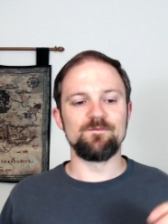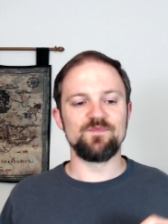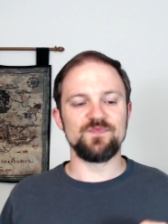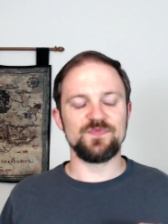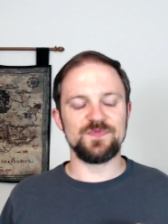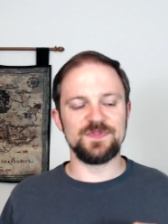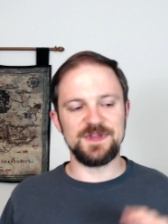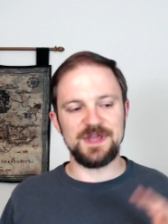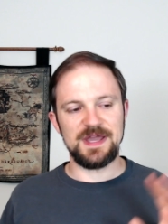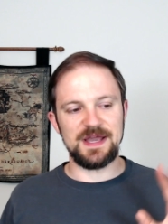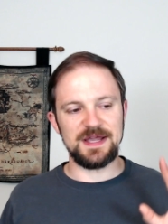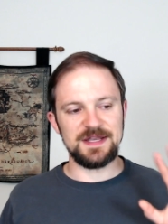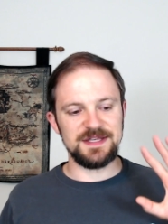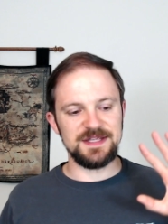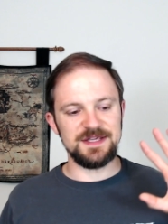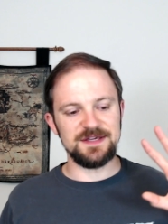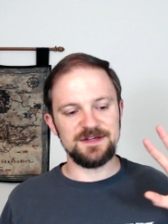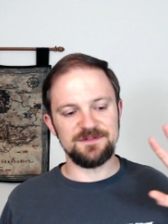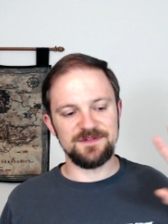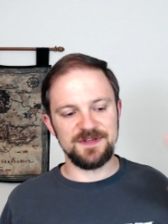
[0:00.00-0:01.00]
the
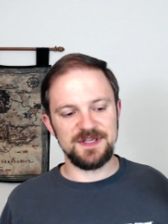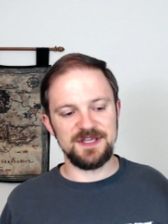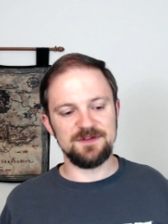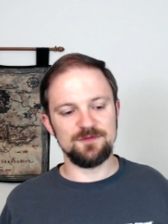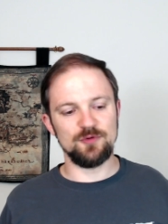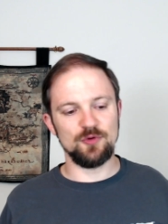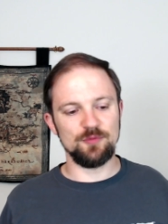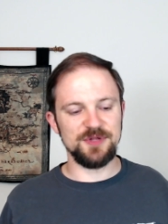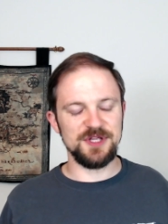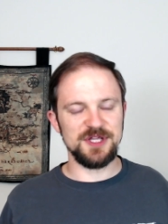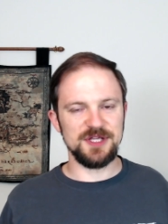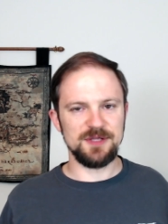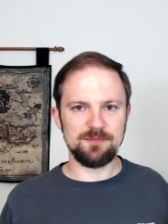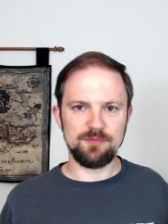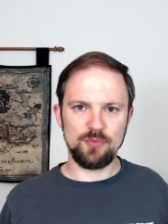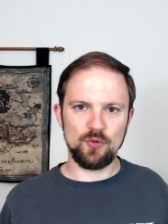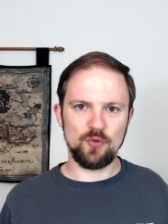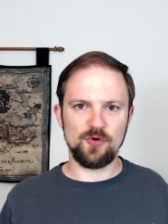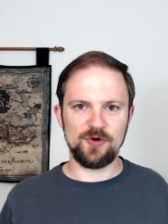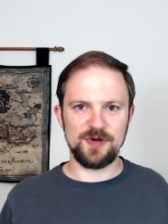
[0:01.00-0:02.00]
idea of evil
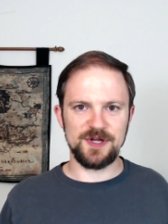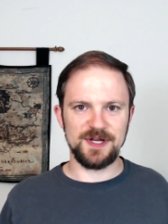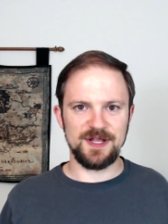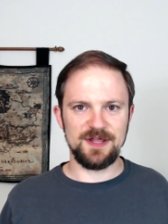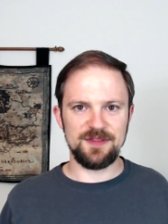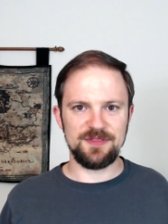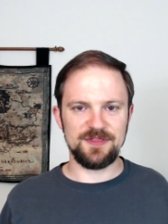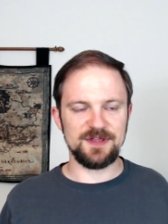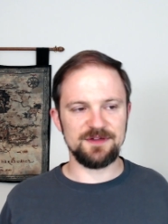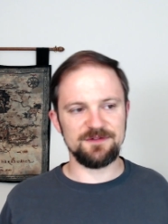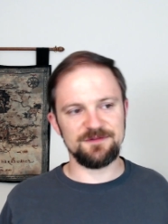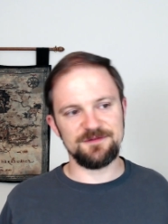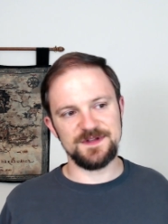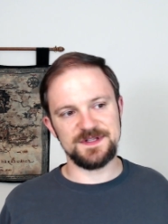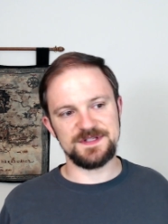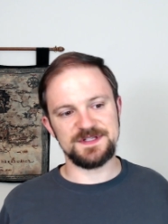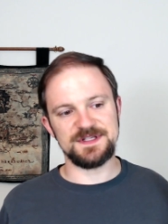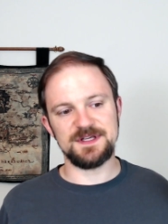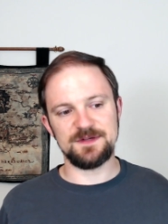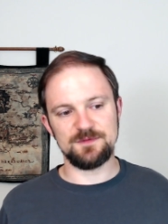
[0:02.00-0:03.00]
being boring, I think,
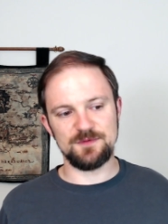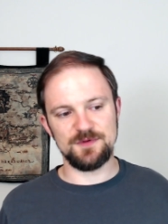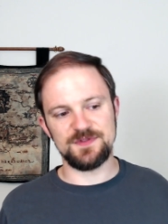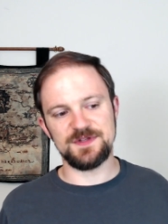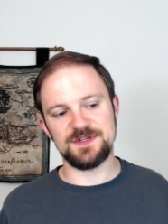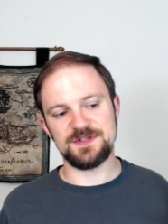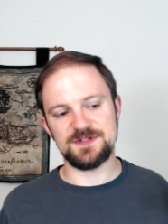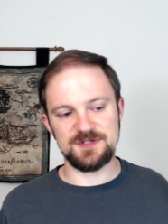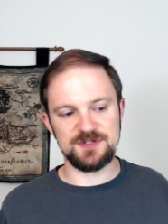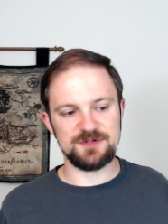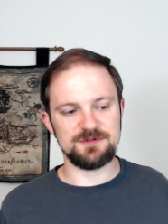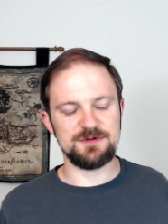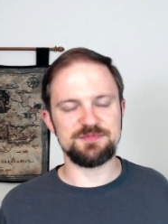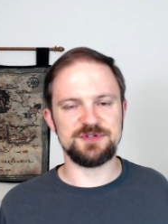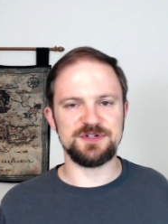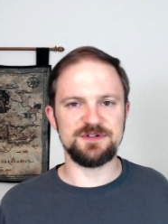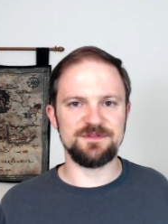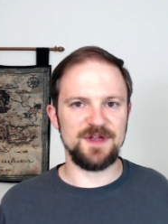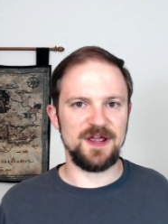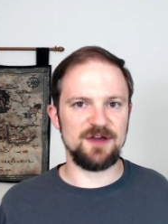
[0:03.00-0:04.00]
fits in with this
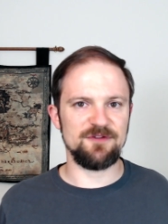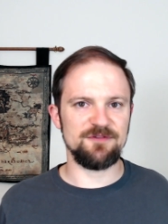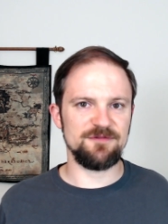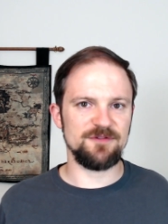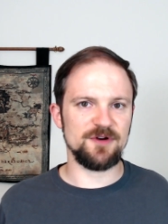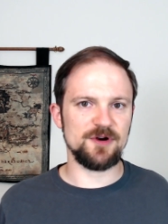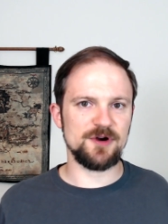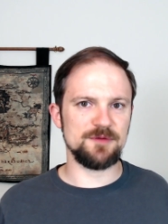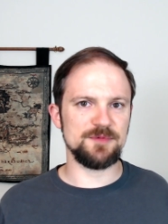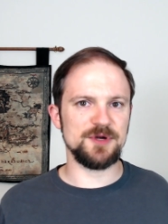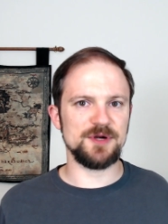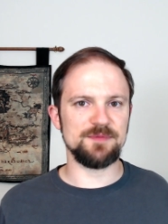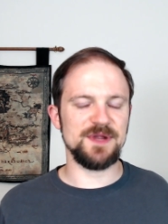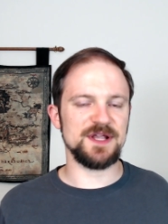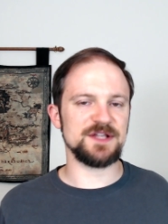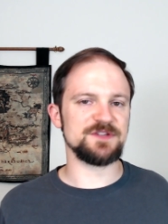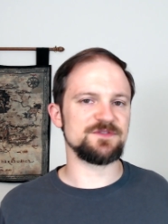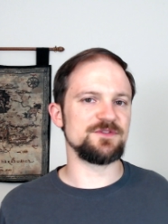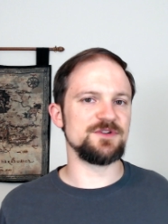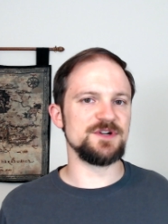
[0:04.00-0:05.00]
description of how Faramir
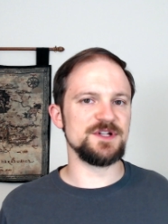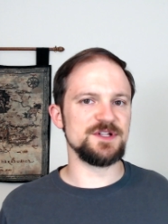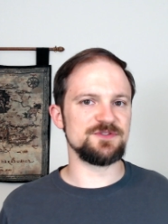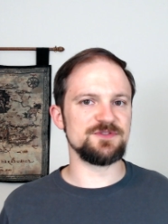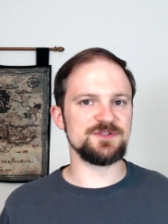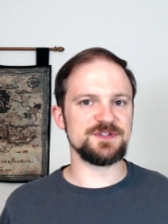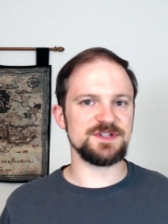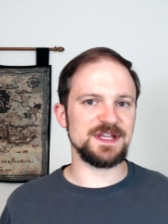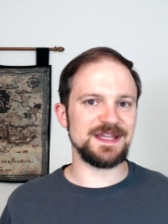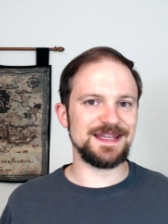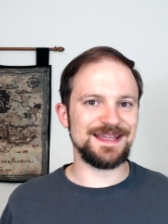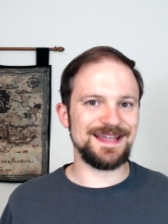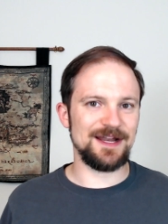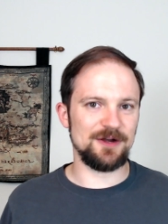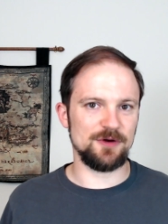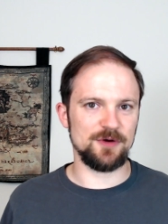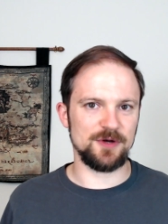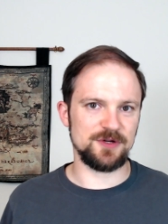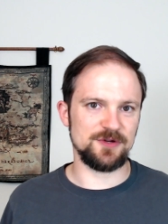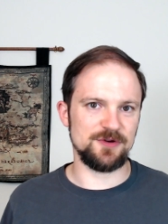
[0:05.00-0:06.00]
makes for an interesting
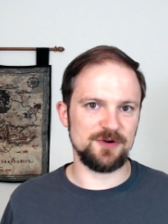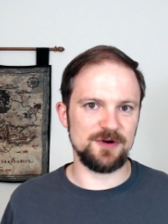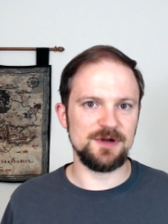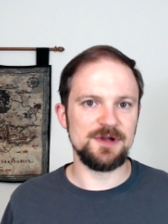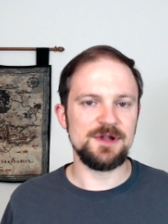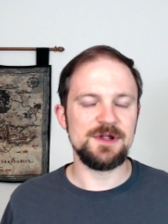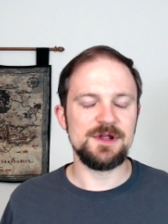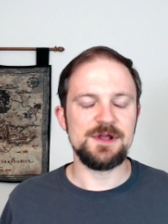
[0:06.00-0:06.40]
character.